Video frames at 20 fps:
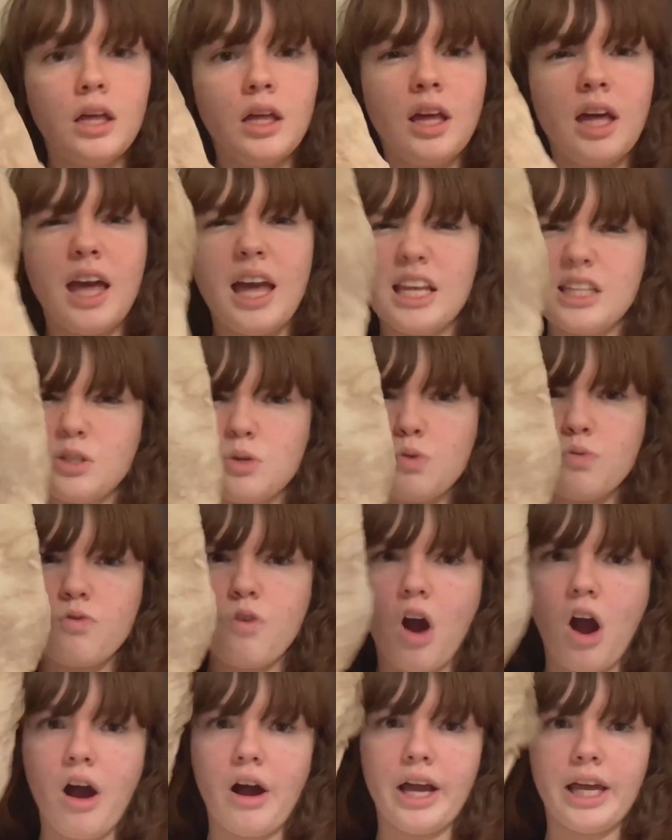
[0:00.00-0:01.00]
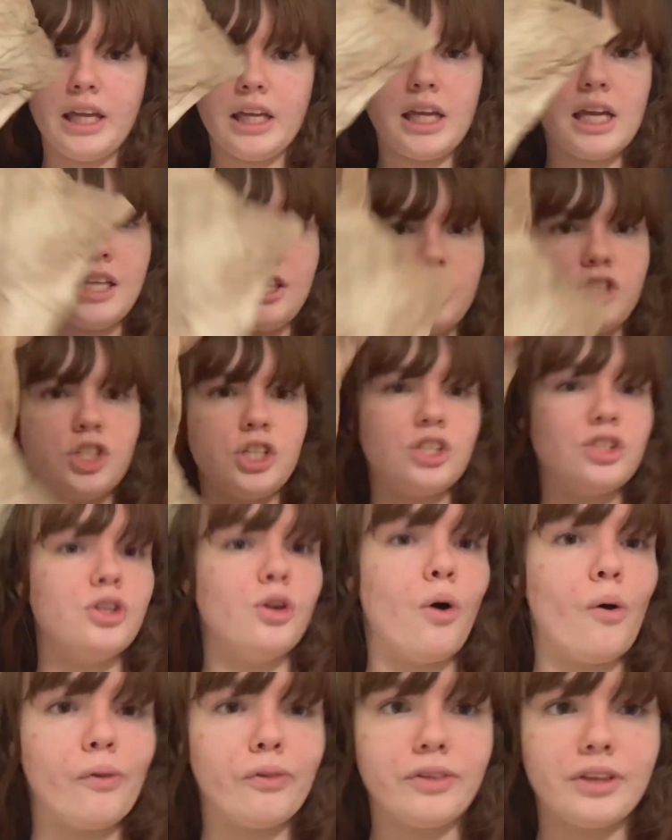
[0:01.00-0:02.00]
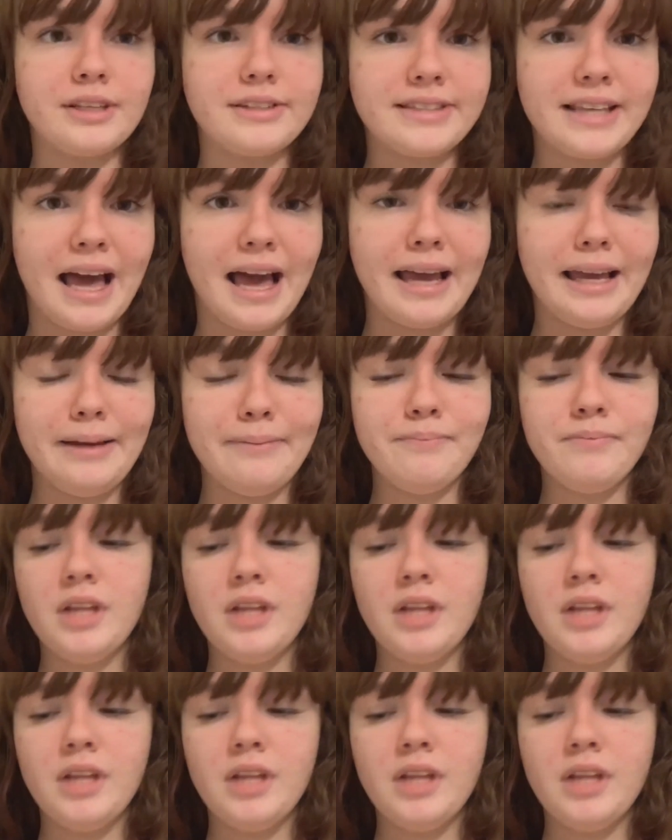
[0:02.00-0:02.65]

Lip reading: It's all right, it's just not the same.